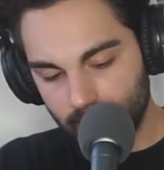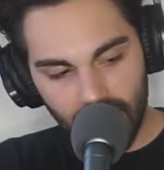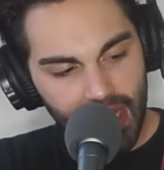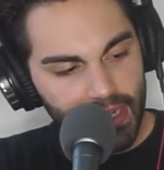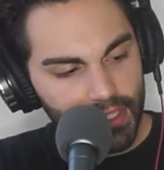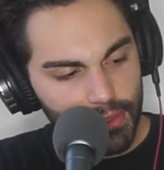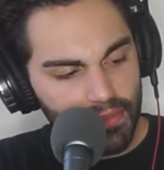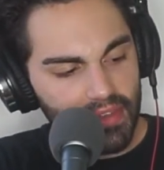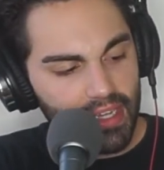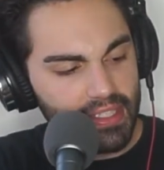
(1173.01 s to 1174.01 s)
Again,
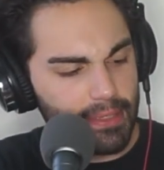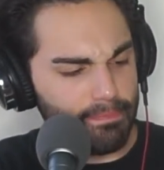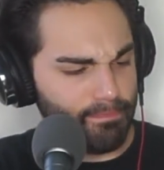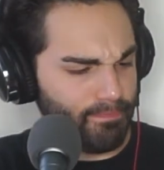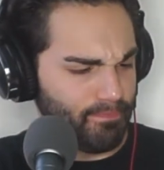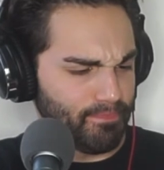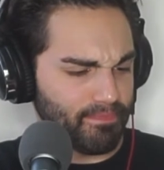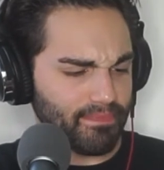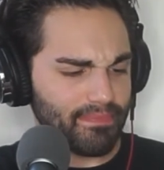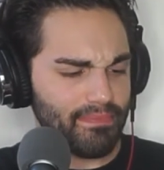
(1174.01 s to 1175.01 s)
exclusive content.
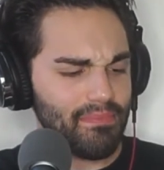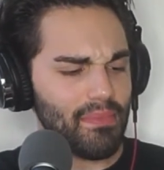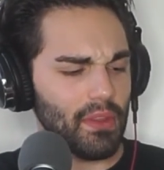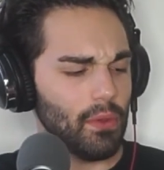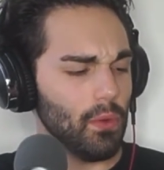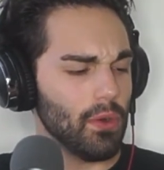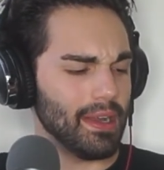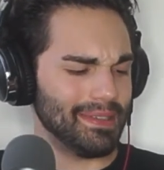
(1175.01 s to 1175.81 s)
Ooh.